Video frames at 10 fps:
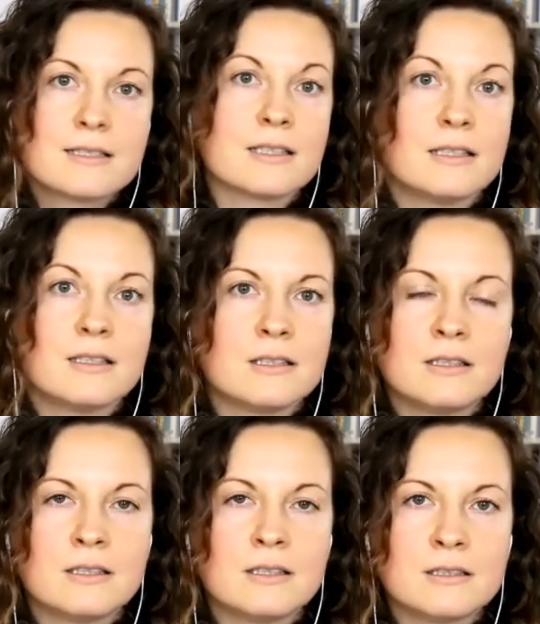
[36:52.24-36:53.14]
has uh,
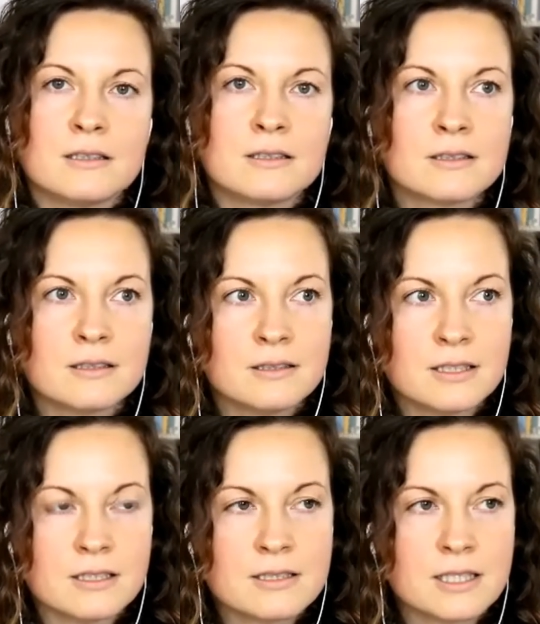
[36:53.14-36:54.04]
uh,
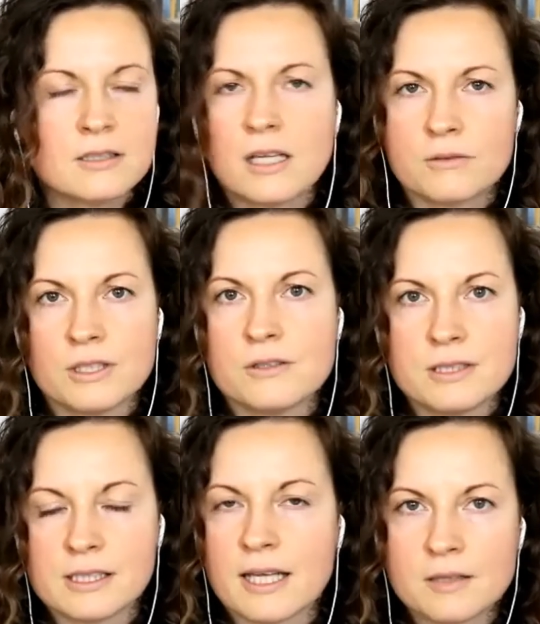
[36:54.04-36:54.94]
this, and not only
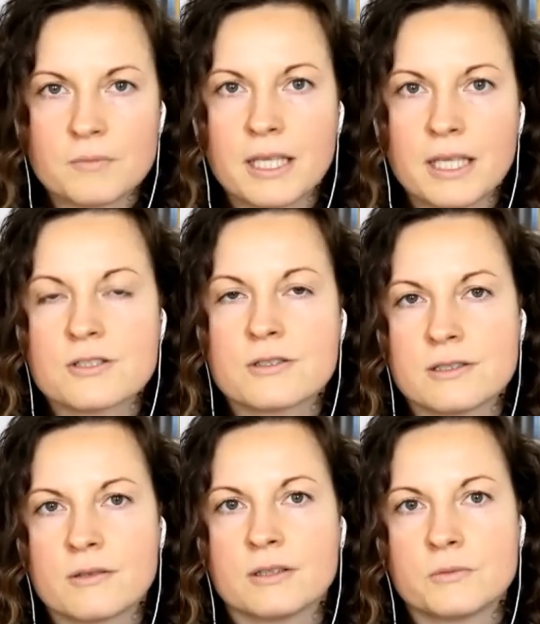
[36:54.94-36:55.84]
New Zealand, I think many
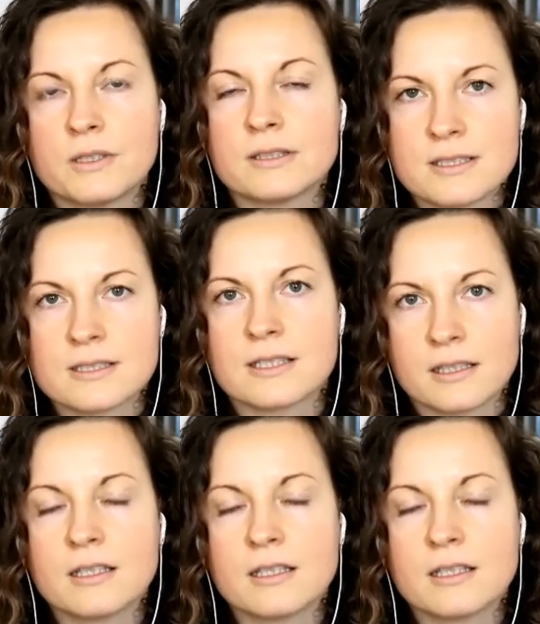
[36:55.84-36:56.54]
countries around the world. I